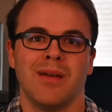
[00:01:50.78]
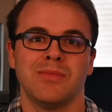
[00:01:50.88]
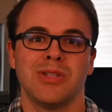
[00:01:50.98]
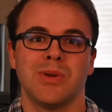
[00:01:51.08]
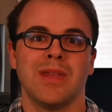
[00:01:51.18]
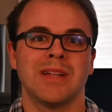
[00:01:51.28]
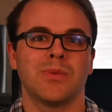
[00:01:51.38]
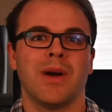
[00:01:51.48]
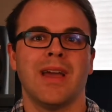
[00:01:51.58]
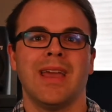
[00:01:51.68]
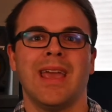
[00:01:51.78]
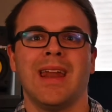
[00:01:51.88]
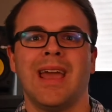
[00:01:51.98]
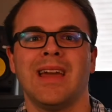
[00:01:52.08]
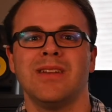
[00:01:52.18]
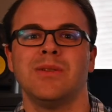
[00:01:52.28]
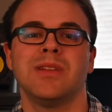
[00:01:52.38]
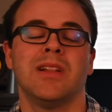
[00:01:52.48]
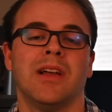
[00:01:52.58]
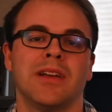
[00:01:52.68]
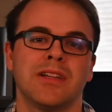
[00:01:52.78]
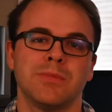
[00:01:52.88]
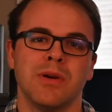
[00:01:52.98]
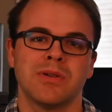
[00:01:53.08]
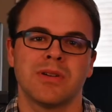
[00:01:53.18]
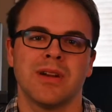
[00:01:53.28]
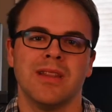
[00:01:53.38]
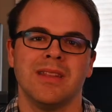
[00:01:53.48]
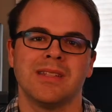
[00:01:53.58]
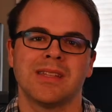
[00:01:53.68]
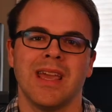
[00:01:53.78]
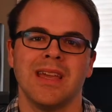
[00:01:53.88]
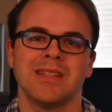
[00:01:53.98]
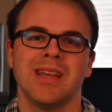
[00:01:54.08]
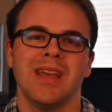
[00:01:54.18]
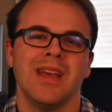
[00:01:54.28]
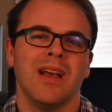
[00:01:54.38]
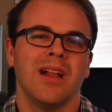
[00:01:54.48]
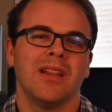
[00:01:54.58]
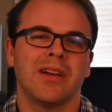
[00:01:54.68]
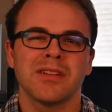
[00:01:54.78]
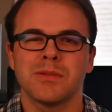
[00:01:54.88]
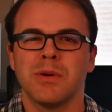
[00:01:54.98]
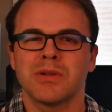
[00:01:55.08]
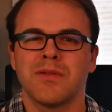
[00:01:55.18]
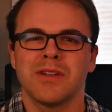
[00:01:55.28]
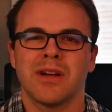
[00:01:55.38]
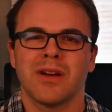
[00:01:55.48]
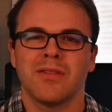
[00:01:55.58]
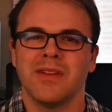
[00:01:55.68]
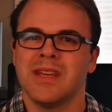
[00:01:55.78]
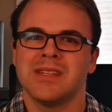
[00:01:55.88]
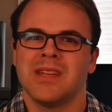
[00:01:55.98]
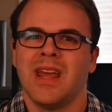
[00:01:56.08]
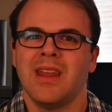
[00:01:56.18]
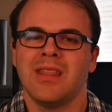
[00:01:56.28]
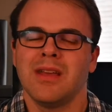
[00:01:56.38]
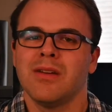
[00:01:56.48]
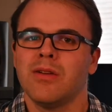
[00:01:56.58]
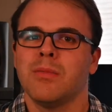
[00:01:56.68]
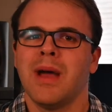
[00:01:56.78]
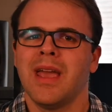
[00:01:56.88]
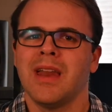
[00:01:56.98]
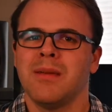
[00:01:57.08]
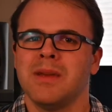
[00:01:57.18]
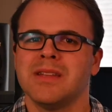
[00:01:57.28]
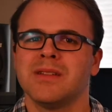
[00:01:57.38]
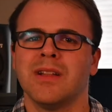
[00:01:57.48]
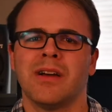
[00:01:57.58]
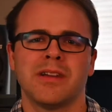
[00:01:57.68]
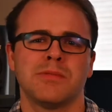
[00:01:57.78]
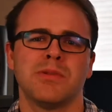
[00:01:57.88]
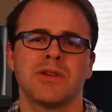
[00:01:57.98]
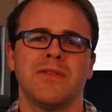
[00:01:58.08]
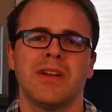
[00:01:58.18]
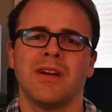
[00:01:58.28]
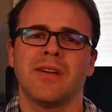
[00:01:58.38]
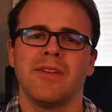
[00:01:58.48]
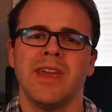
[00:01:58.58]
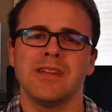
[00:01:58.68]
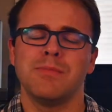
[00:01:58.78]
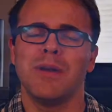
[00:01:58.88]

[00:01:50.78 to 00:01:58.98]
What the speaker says: so that's why, again, I had to use a long exposure in this case. Long exposure photography isn't anything new by any means. Long exposure photography has been